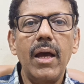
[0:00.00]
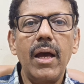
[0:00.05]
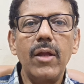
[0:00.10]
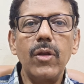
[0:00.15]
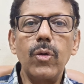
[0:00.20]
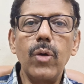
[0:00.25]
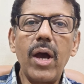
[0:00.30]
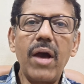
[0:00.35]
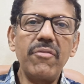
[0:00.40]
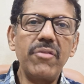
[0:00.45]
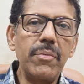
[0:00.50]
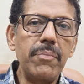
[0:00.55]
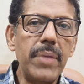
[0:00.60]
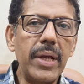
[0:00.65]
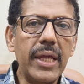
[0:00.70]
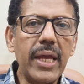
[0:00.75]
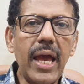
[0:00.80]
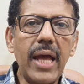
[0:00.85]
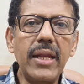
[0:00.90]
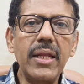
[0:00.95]
And you have a
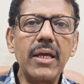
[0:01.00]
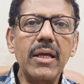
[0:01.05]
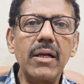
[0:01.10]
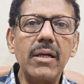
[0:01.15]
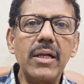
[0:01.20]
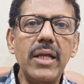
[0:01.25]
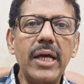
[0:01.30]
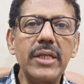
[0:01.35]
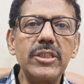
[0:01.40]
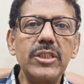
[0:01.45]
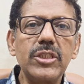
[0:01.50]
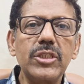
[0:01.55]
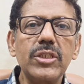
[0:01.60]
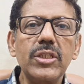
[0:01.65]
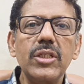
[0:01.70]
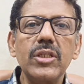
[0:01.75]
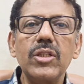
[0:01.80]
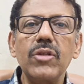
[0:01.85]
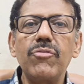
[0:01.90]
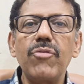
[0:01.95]
mechanical
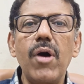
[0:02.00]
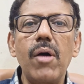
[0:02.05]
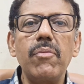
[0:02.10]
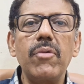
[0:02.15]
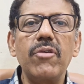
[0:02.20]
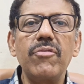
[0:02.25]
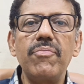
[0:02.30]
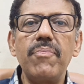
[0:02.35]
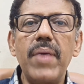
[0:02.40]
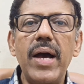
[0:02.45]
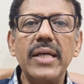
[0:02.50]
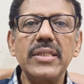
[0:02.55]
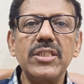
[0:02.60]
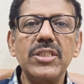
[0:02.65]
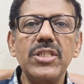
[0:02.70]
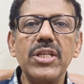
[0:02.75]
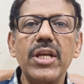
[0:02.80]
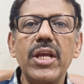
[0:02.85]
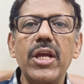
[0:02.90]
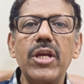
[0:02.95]
digestion in the form of
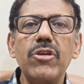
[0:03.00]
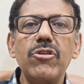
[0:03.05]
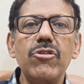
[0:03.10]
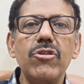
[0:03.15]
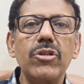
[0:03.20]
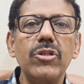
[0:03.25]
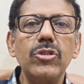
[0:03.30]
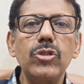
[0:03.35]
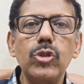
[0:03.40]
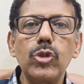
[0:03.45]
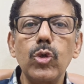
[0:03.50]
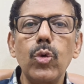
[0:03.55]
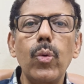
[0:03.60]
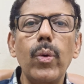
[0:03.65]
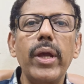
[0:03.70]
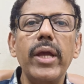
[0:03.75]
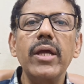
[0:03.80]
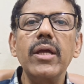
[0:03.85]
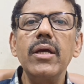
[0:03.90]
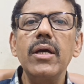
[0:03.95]
mastication,
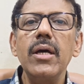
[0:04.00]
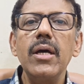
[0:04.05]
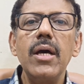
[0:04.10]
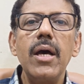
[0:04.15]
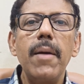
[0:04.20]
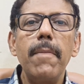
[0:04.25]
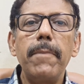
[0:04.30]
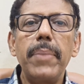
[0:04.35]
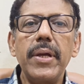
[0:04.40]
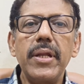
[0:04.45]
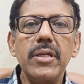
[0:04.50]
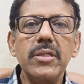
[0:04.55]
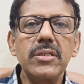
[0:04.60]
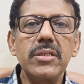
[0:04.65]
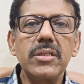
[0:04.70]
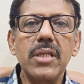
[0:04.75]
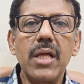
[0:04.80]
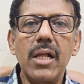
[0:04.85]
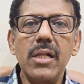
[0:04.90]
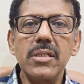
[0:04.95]
chewing,
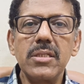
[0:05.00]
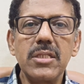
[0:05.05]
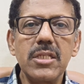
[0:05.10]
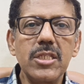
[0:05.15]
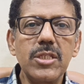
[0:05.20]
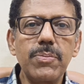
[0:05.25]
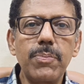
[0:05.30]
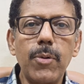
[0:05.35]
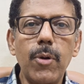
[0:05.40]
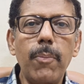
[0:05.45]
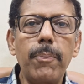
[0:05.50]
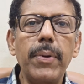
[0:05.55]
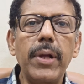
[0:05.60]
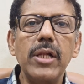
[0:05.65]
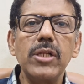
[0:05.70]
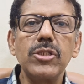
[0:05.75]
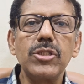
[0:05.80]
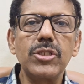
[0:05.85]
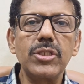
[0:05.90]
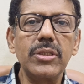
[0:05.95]
peristalsis,
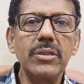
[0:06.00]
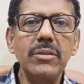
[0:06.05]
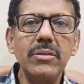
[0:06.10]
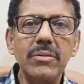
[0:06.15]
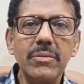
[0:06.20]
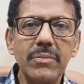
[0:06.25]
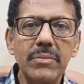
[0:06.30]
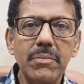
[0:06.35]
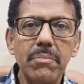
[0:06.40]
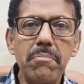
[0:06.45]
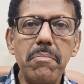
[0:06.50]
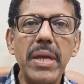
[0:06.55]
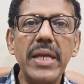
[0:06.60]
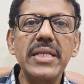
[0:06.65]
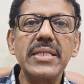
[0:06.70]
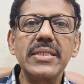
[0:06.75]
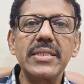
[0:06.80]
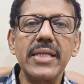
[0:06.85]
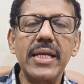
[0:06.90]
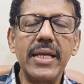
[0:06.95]
propulsion,
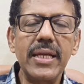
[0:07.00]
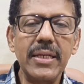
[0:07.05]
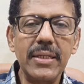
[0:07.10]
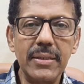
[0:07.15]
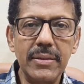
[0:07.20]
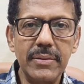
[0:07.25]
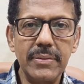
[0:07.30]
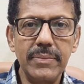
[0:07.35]
mixing.